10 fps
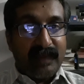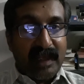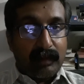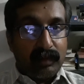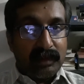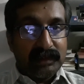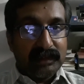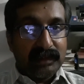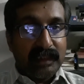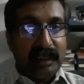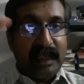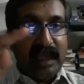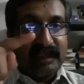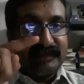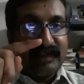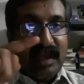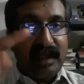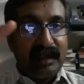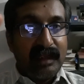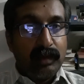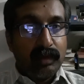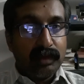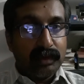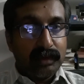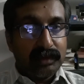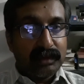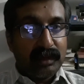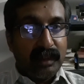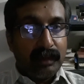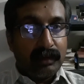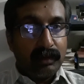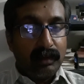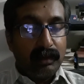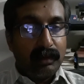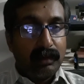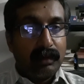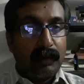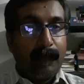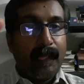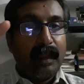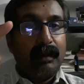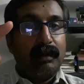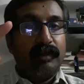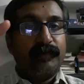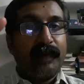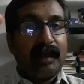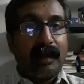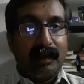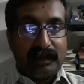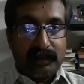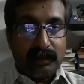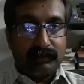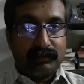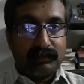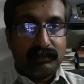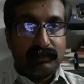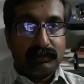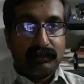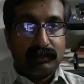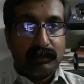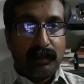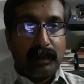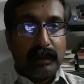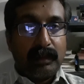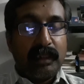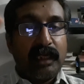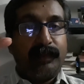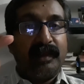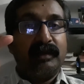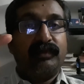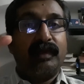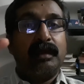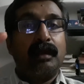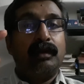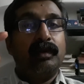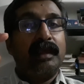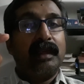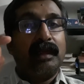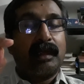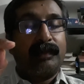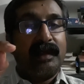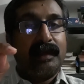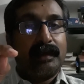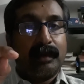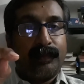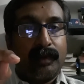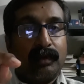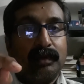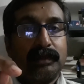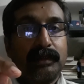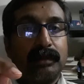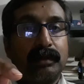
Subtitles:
backwards, that exactly goes into sphenoid osteum. That means when you are doing intermediate approach,